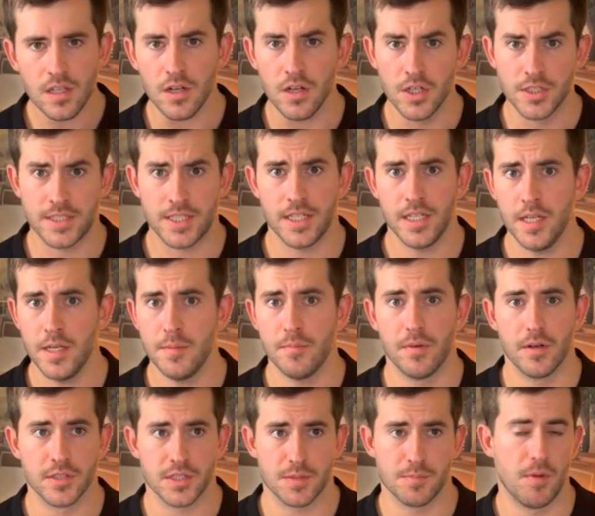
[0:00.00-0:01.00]

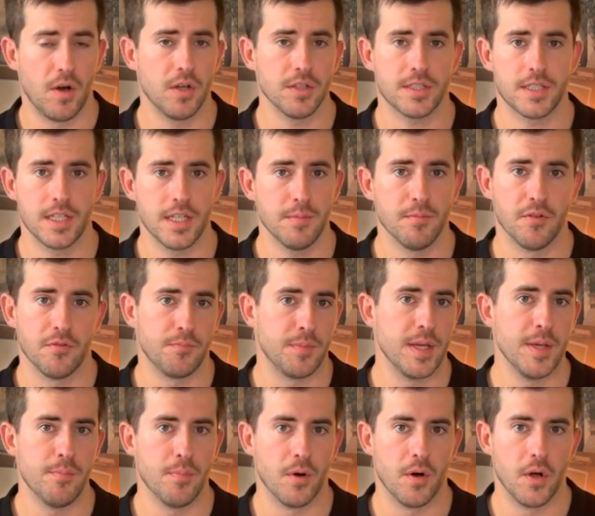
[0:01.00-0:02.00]
a small team of
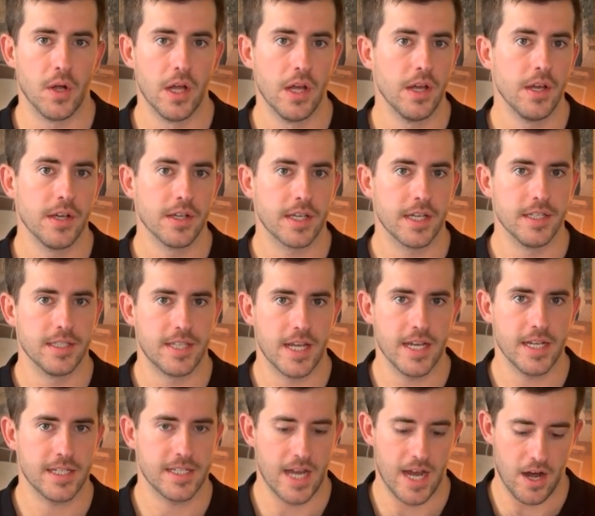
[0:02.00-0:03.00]
people can
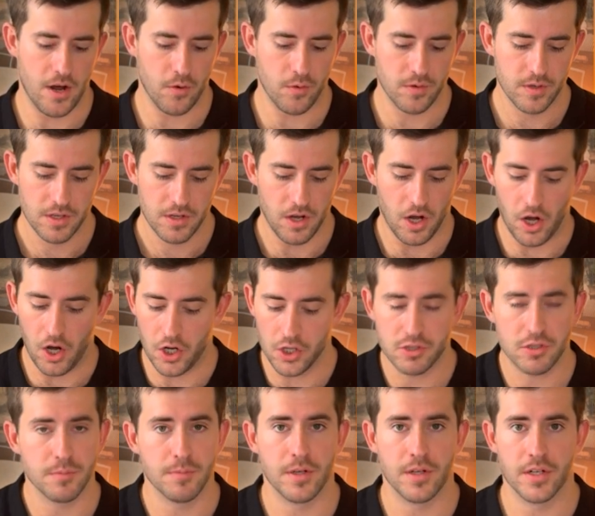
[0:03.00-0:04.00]
take down a
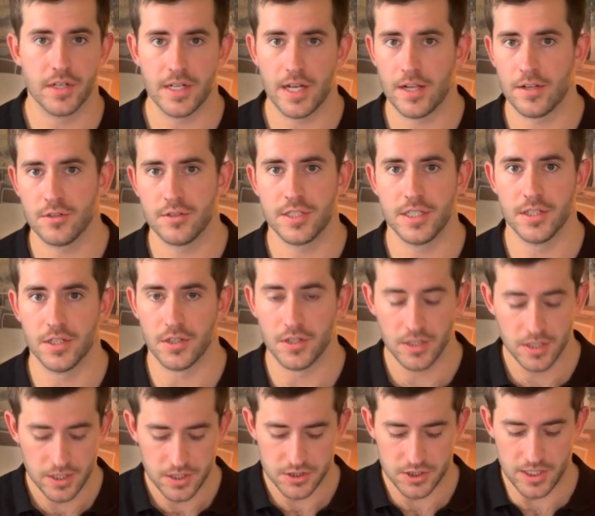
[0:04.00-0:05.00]
$100 million deal
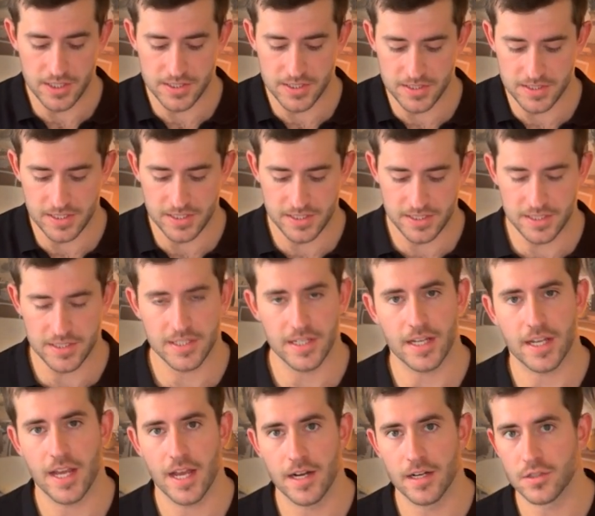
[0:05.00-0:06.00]
just as easy as they
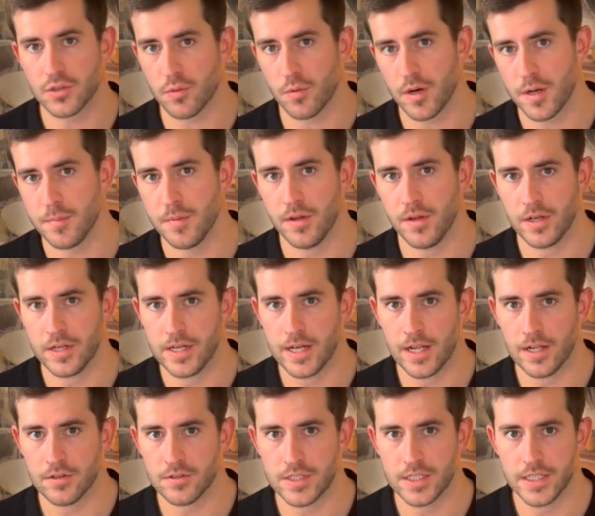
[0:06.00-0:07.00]
can a $20
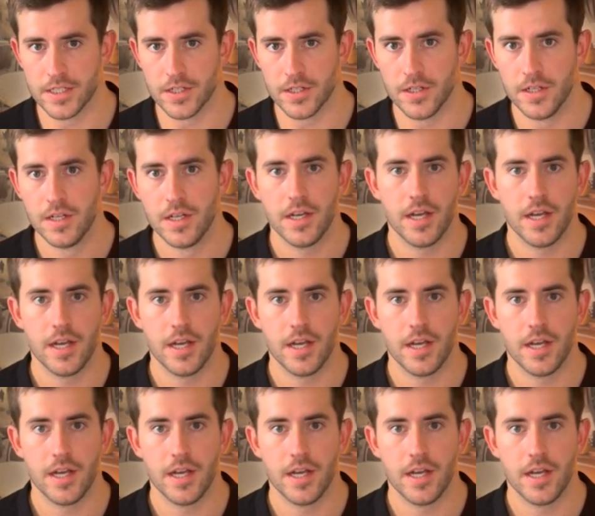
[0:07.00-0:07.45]
million deal.